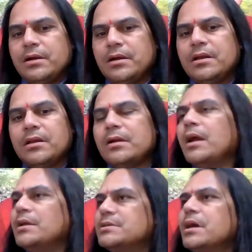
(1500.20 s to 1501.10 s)

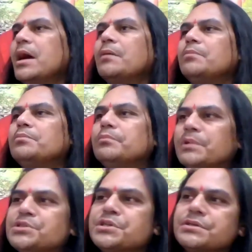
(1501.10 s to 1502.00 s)
as I have
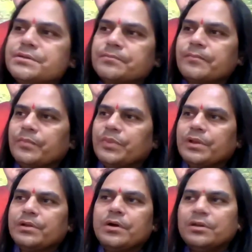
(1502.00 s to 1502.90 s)
mentioned,
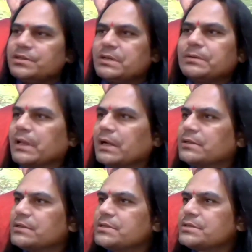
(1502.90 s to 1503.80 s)
all the 7
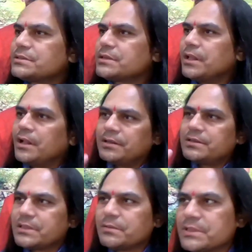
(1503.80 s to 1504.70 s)
characters are
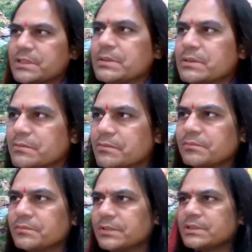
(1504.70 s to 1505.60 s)
the 7
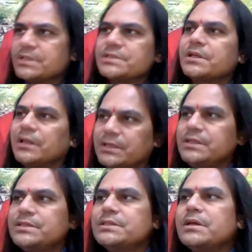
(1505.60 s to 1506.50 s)

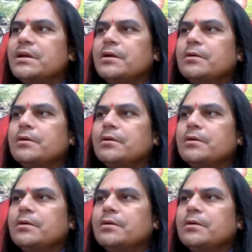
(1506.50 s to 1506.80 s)
essentialities.